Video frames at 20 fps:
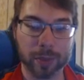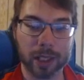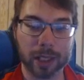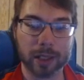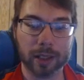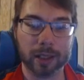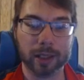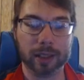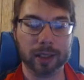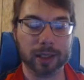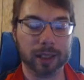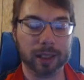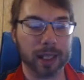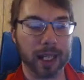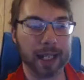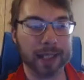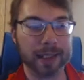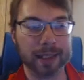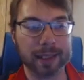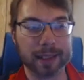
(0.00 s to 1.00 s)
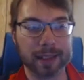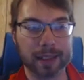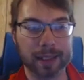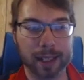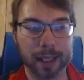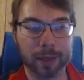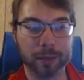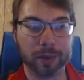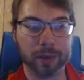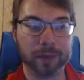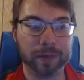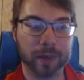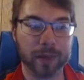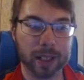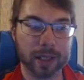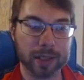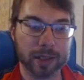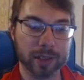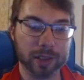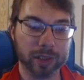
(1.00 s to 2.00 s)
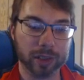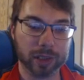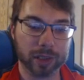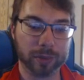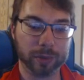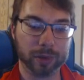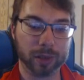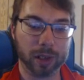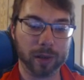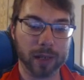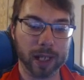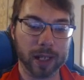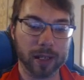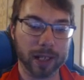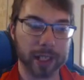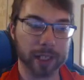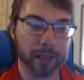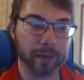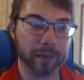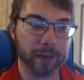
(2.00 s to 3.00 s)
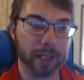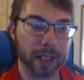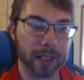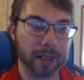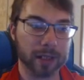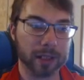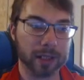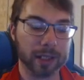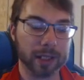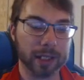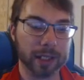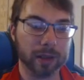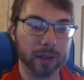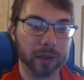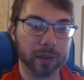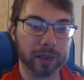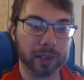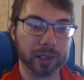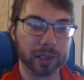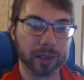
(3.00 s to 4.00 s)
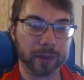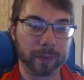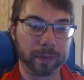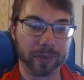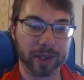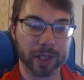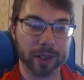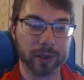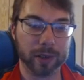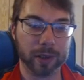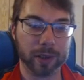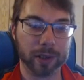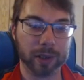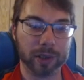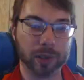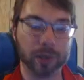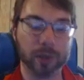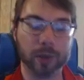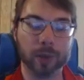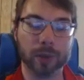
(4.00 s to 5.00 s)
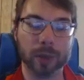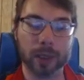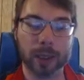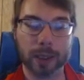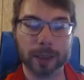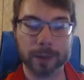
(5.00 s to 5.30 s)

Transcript: But I think it's a lot more fun to just throw out a Flare Neos in order to